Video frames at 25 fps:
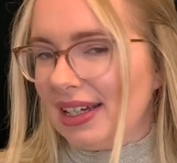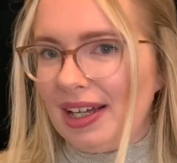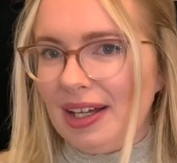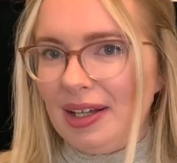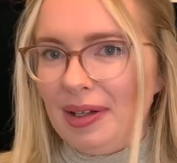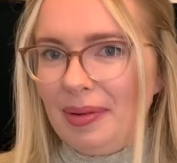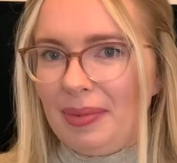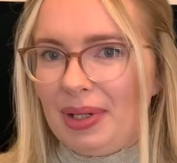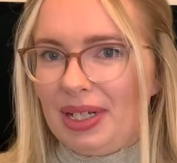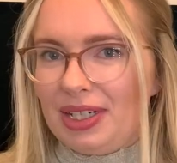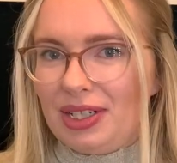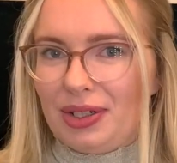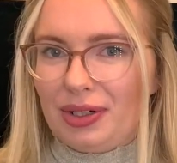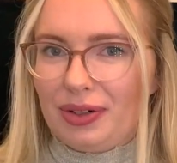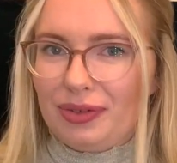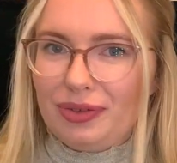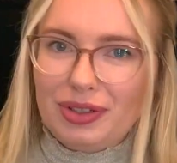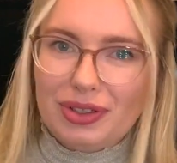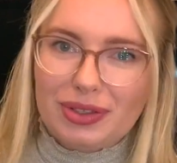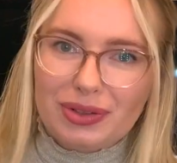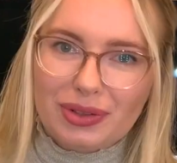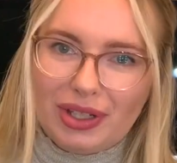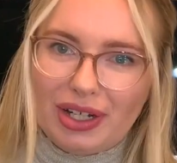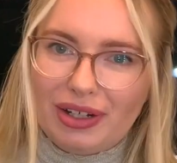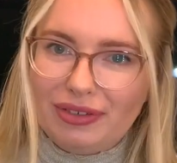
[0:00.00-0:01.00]
I don't know if you
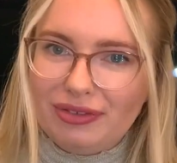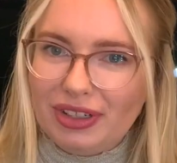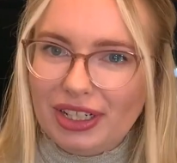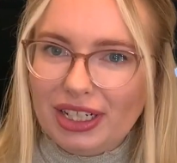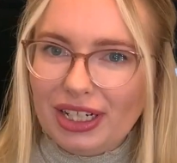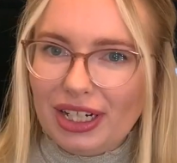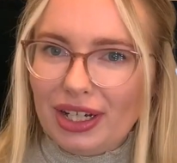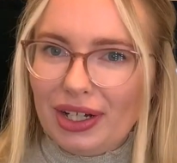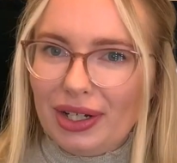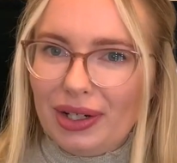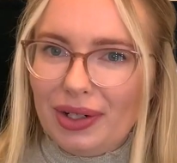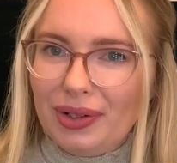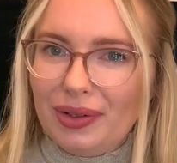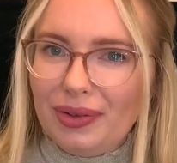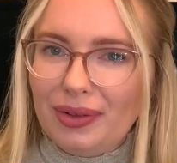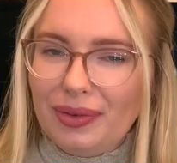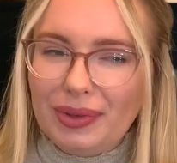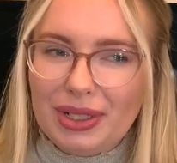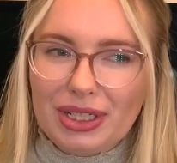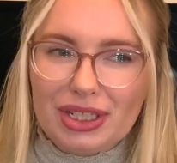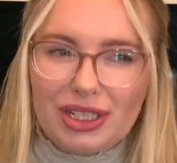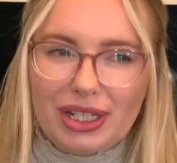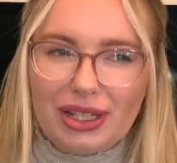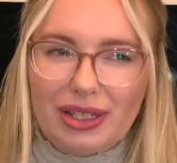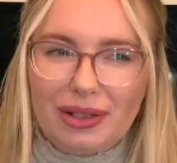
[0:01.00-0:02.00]
saw that video,
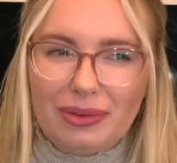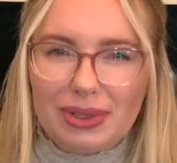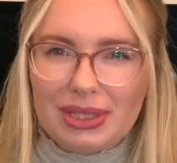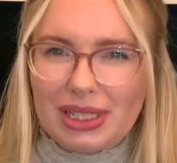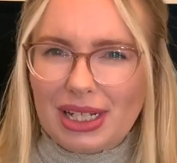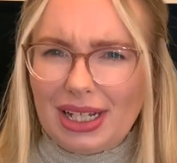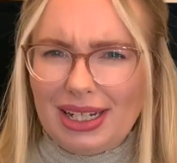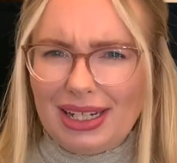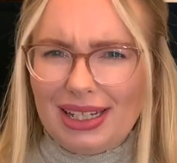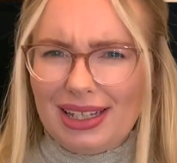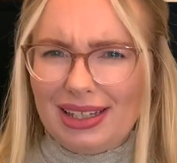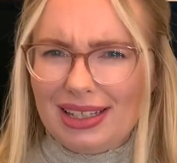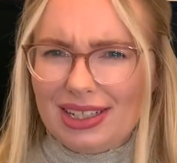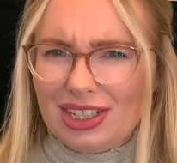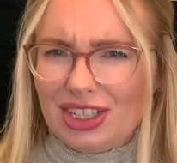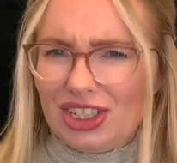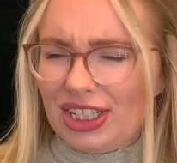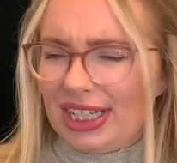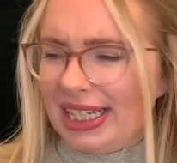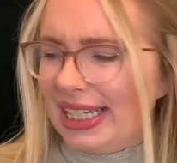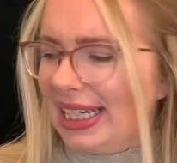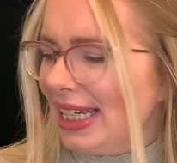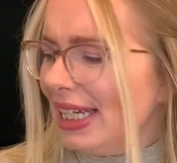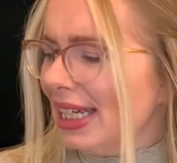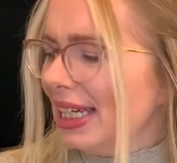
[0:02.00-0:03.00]
which I think was earlier this
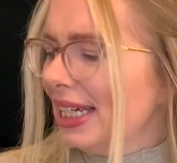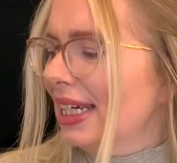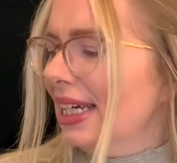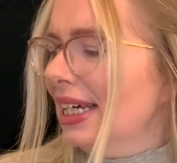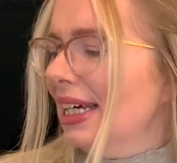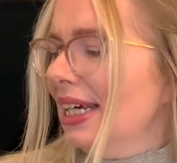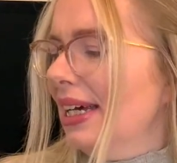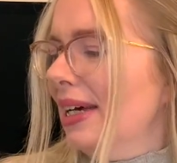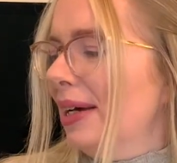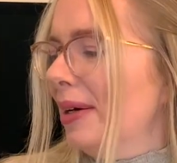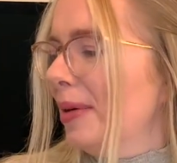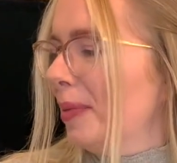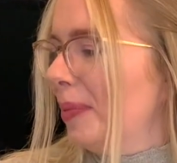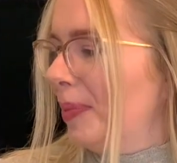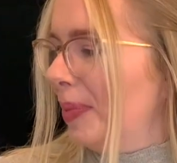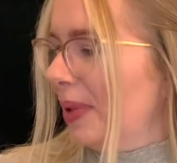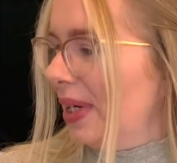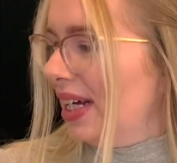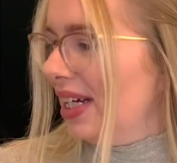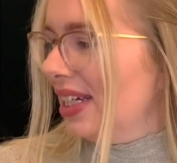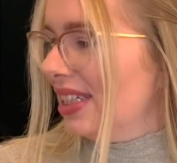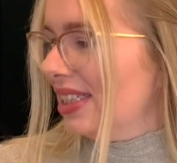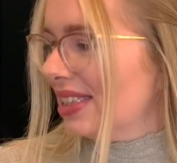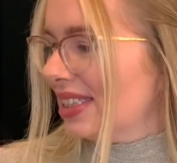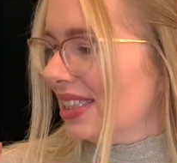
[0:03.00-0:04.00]
year.
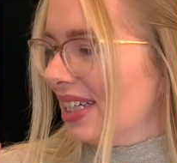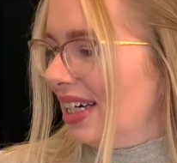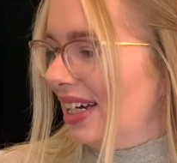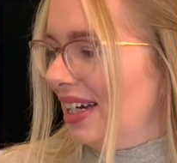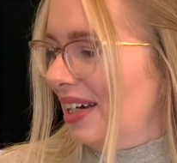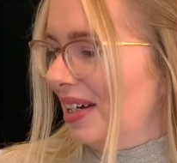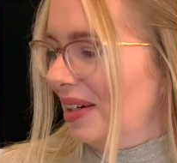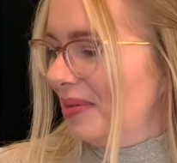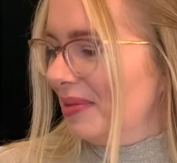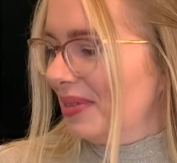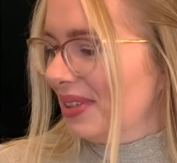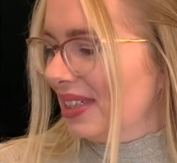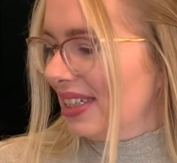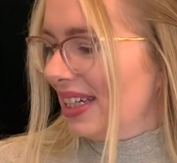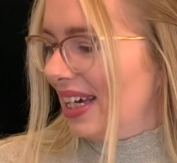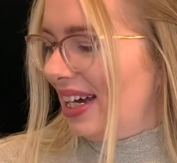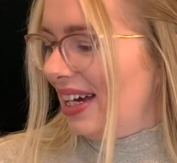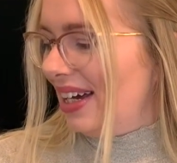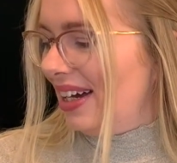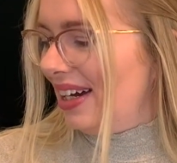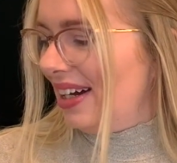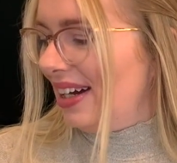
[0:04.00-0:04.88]
But yeah.